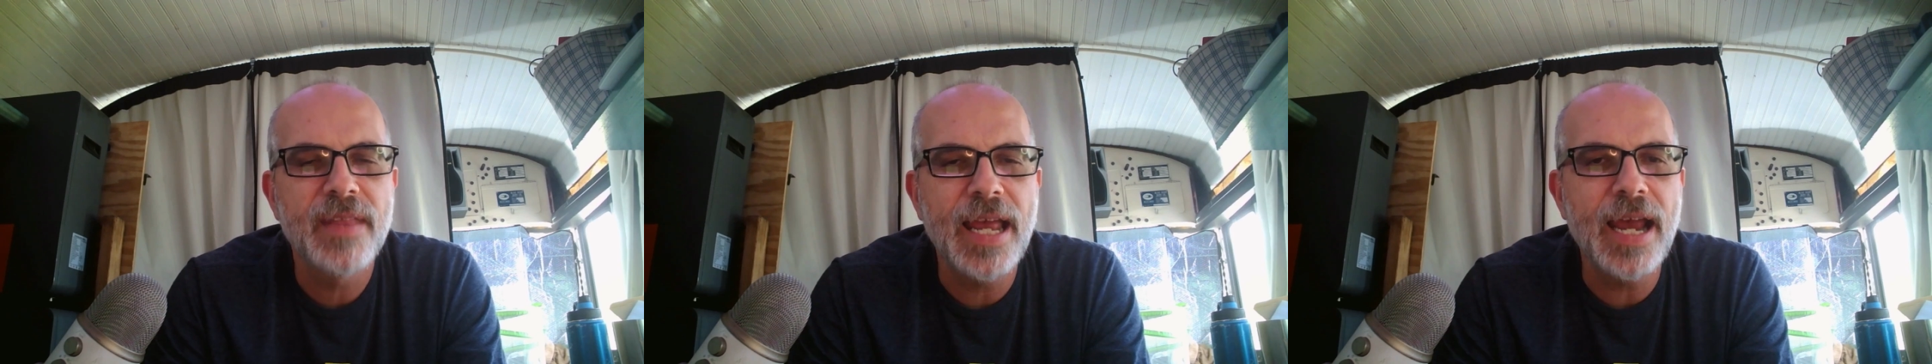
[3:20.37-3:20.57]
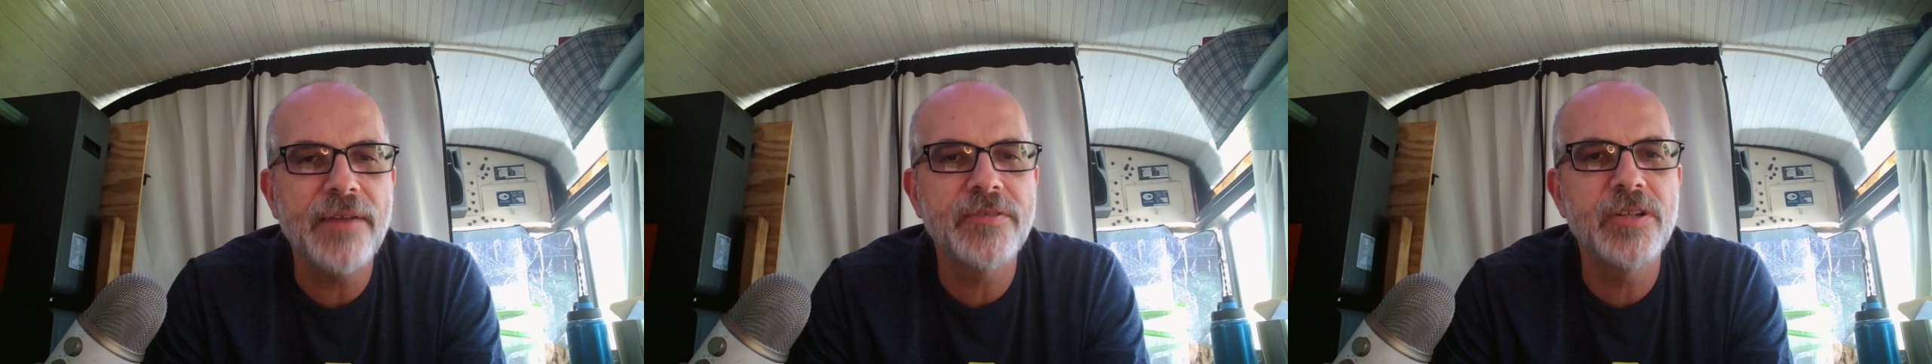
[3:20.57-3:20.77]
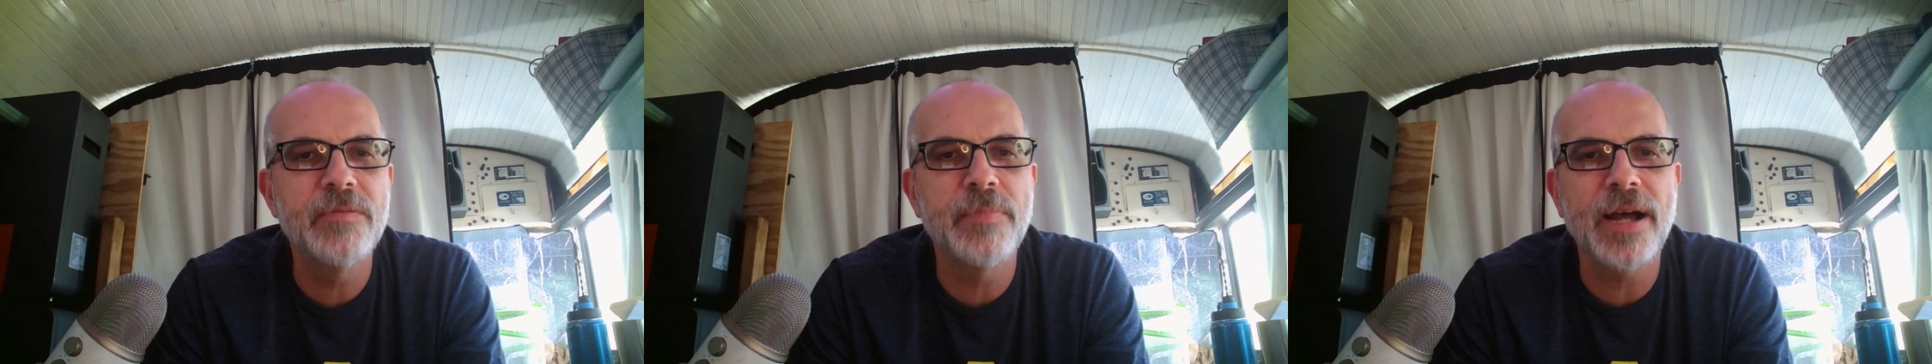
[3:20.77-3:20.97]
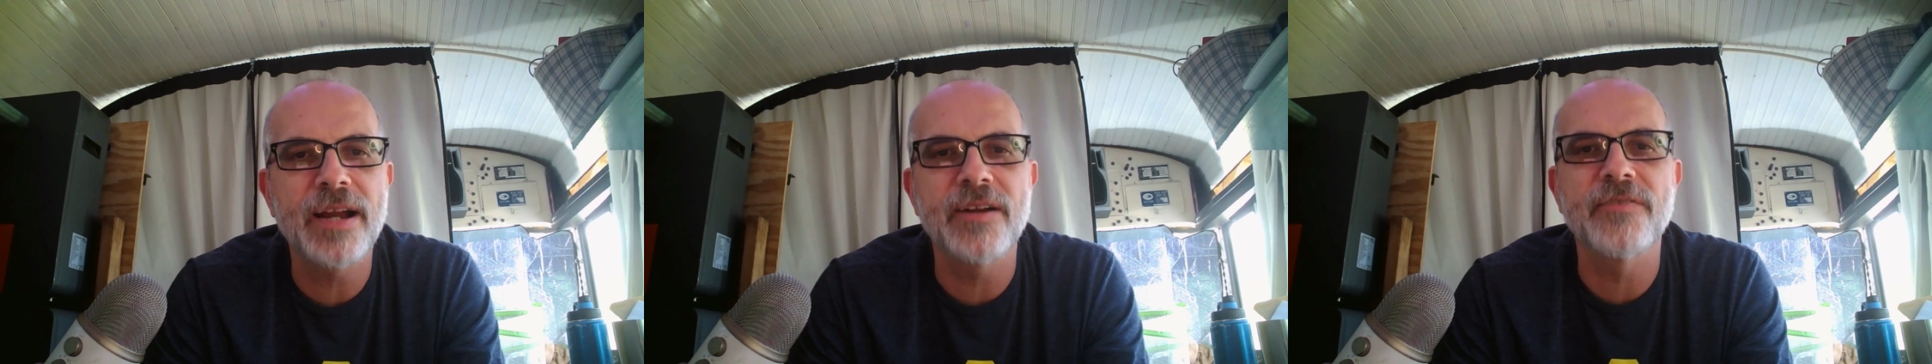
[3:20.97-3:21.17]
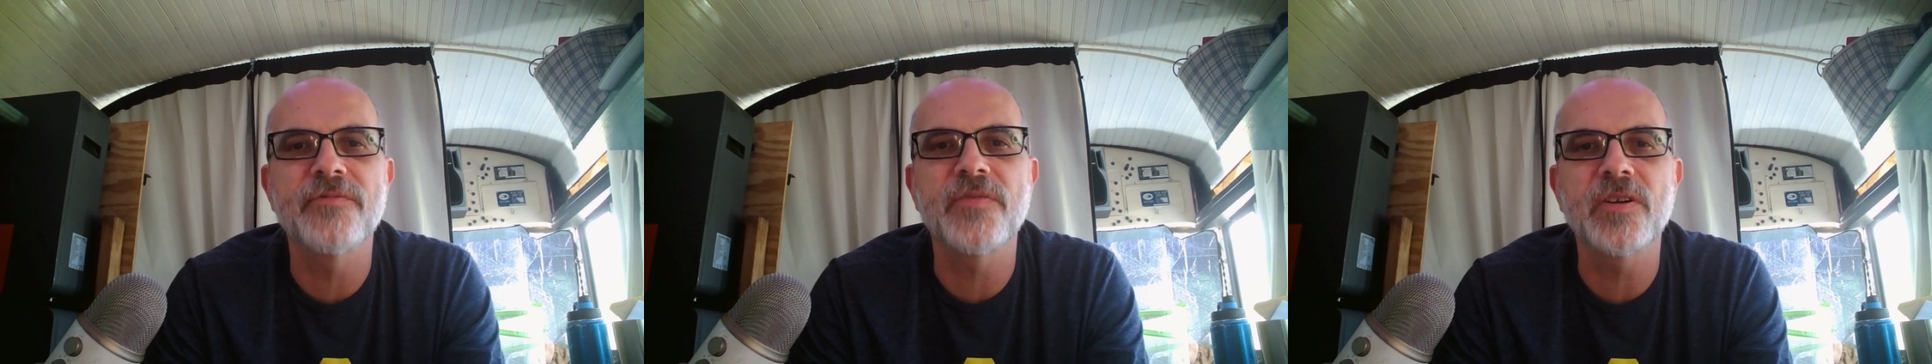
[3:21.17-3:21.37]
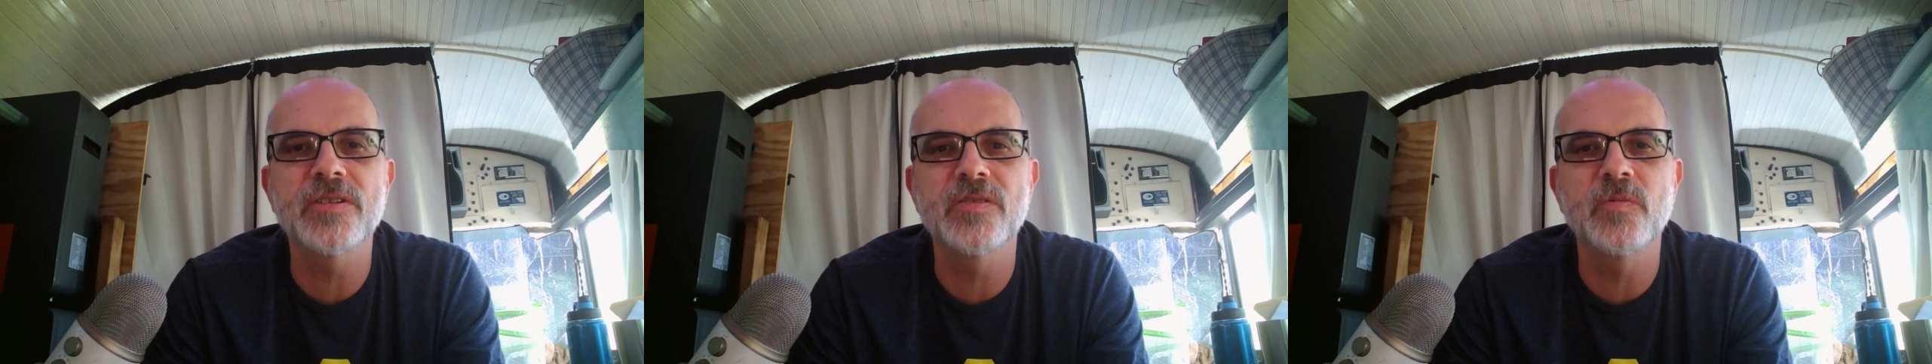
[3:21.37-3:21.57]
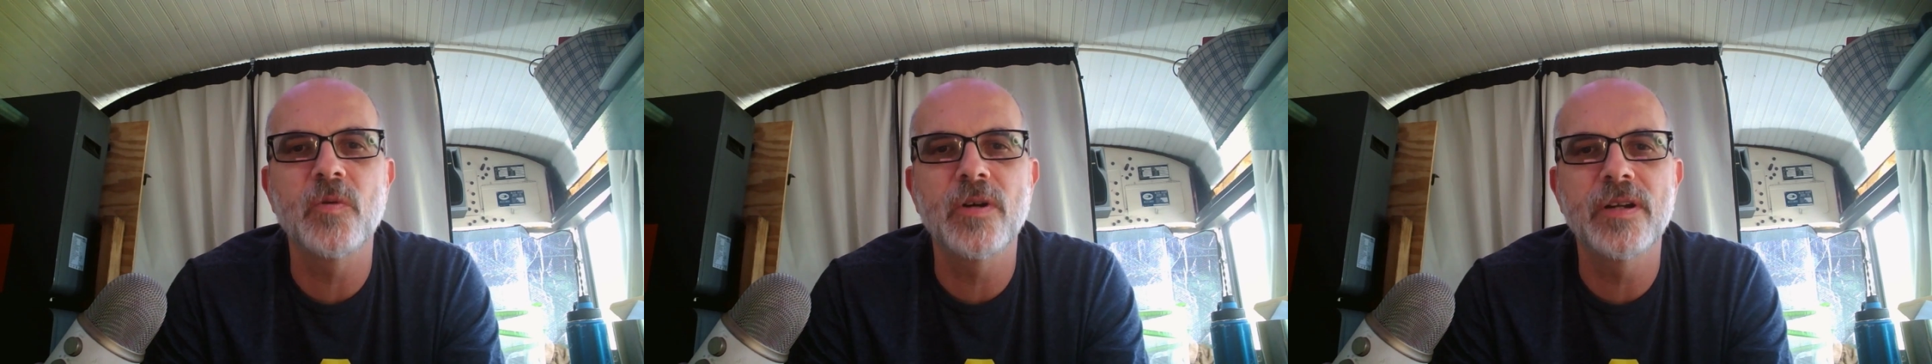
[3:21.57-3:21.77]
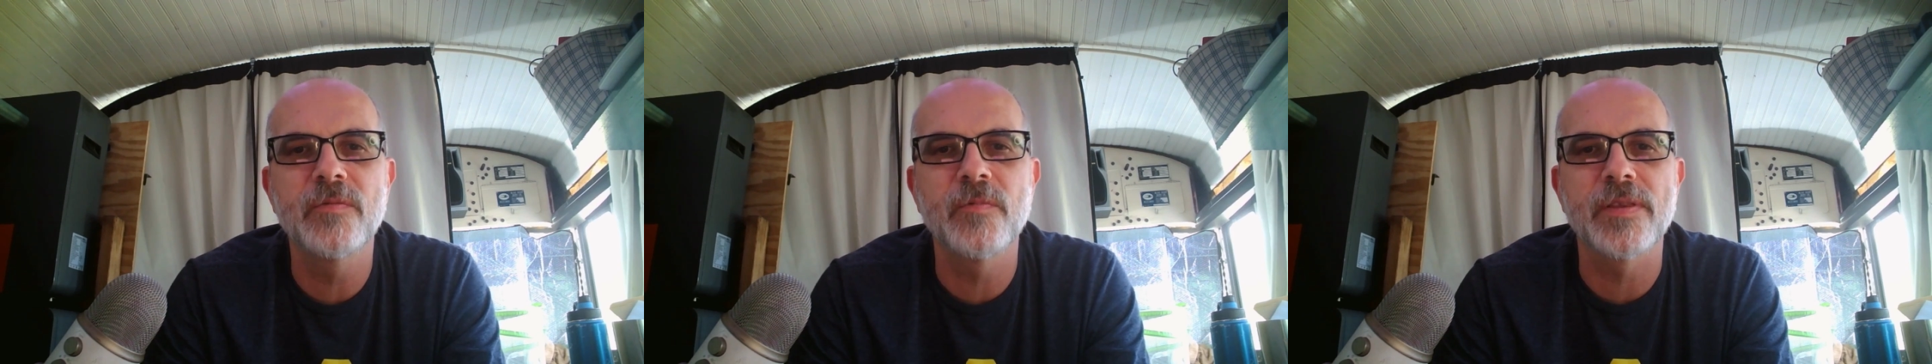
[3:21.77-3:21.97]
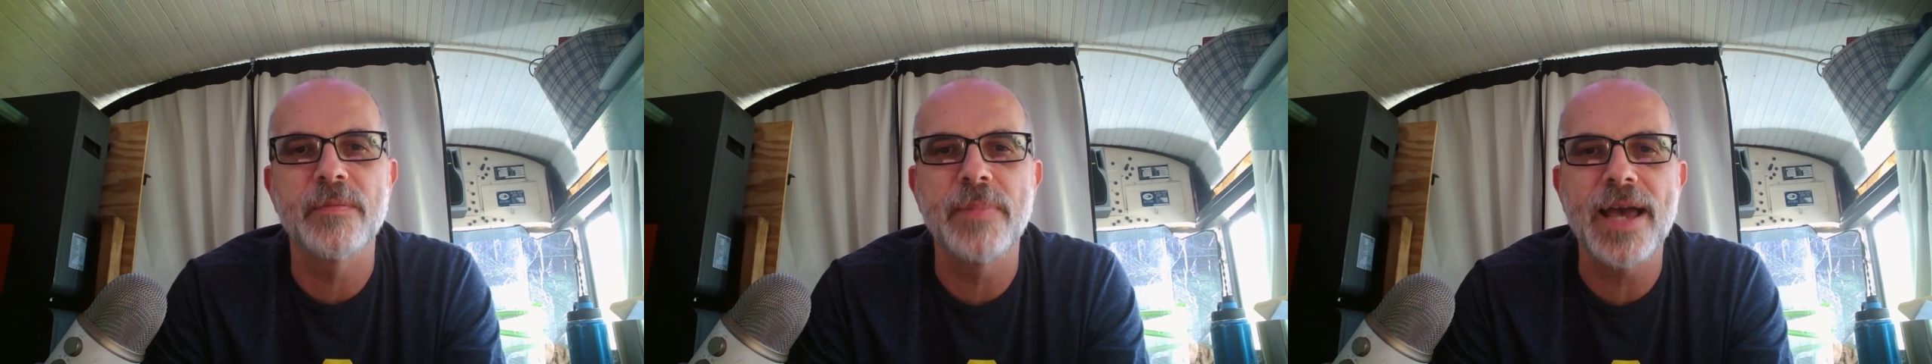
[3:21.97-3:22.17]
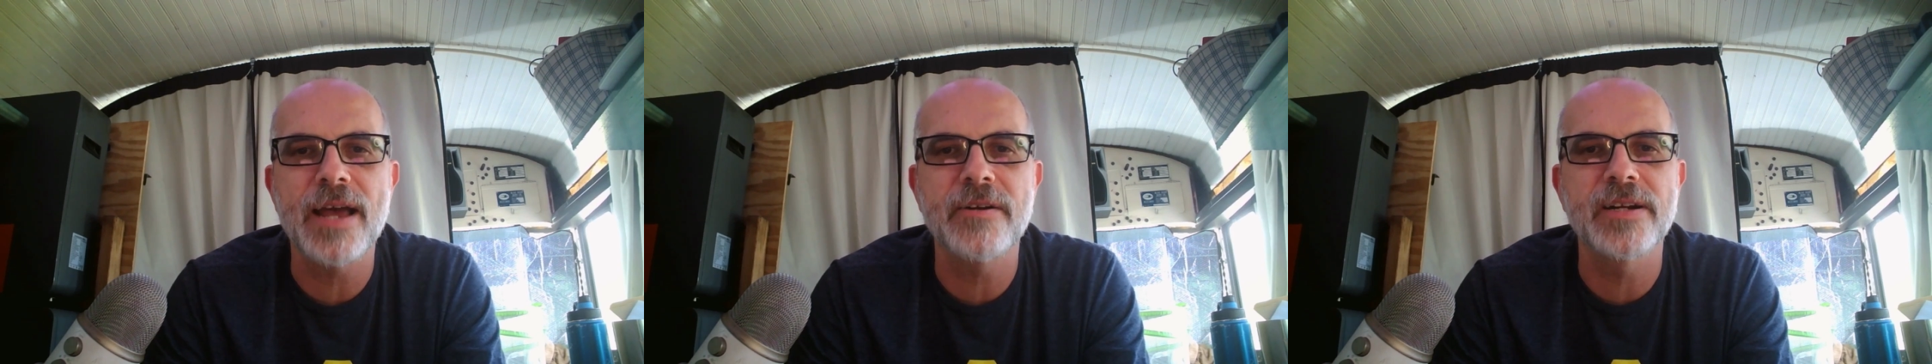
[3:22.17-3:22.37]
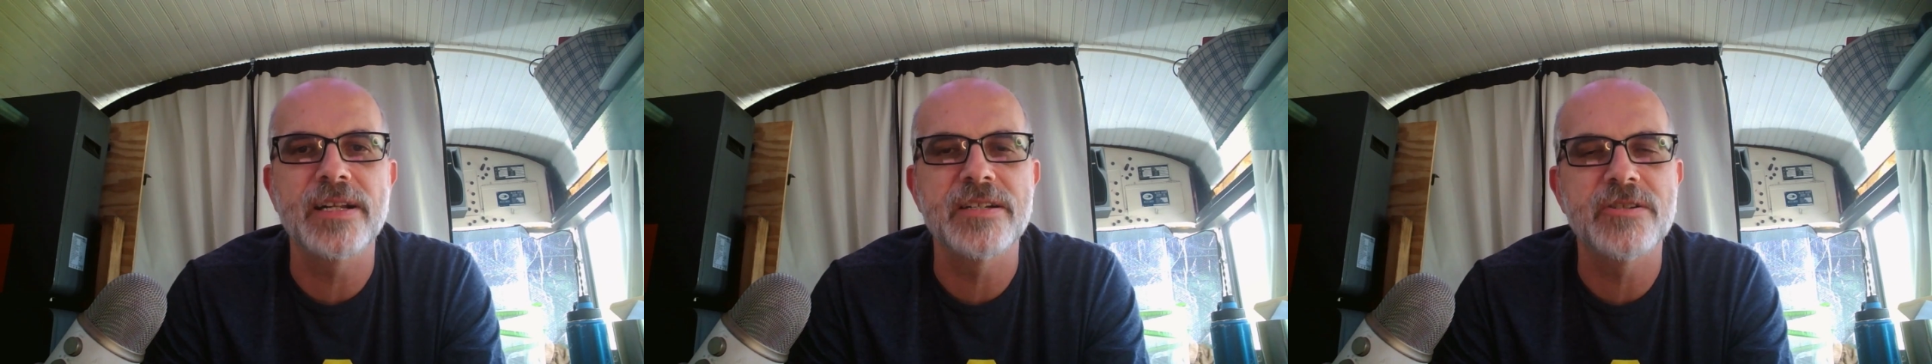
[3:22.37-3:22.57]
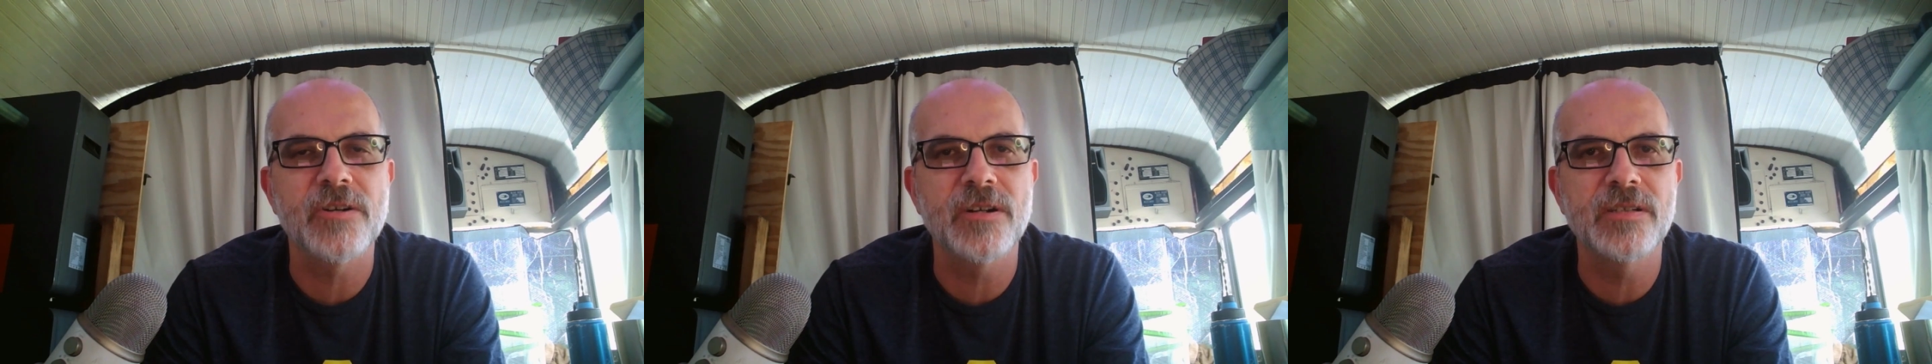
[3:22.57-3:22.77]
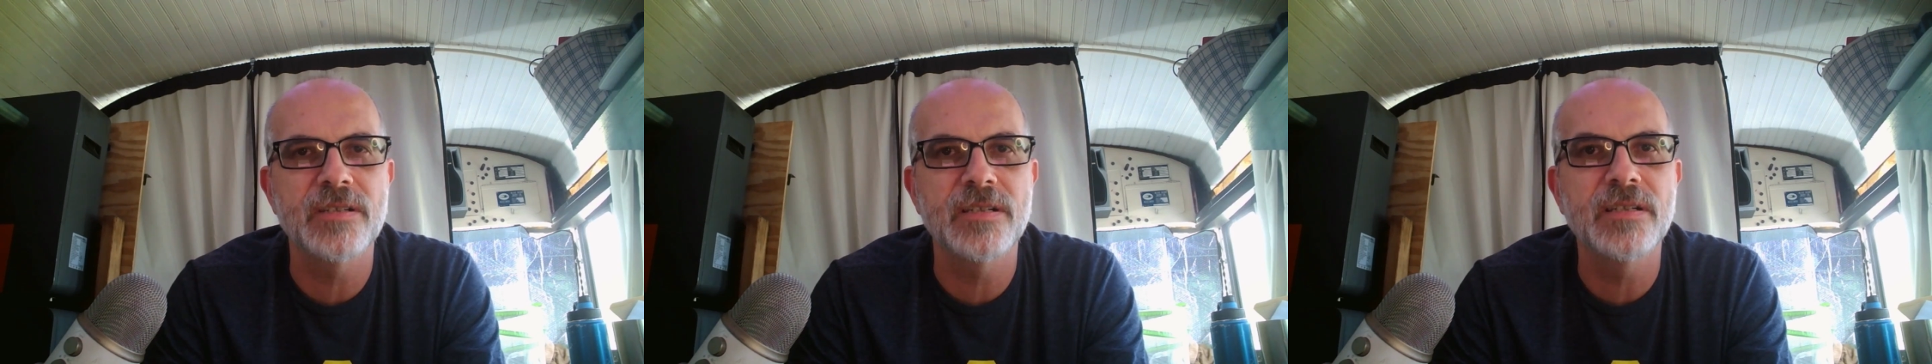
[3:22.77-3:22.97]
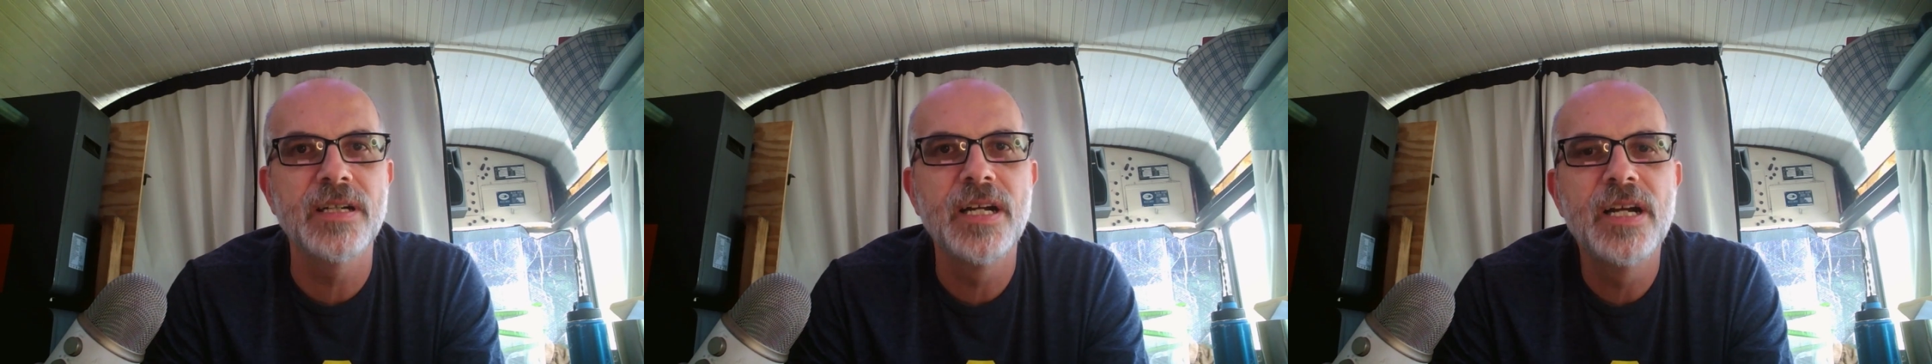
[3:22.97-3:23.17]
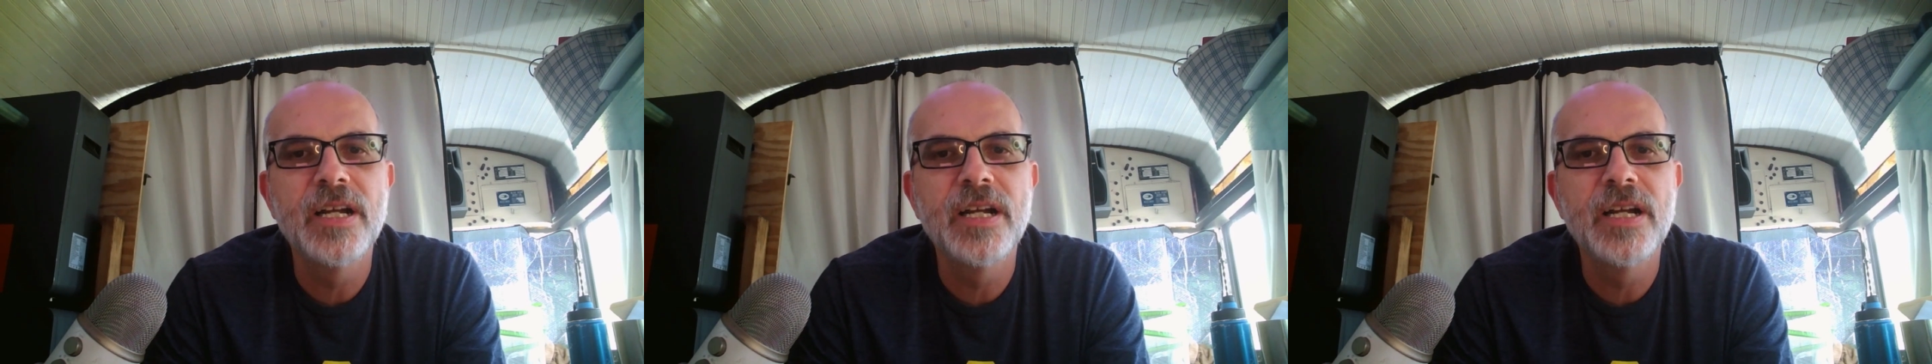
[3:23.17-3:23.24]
after you buy your first one with a battery and a charger,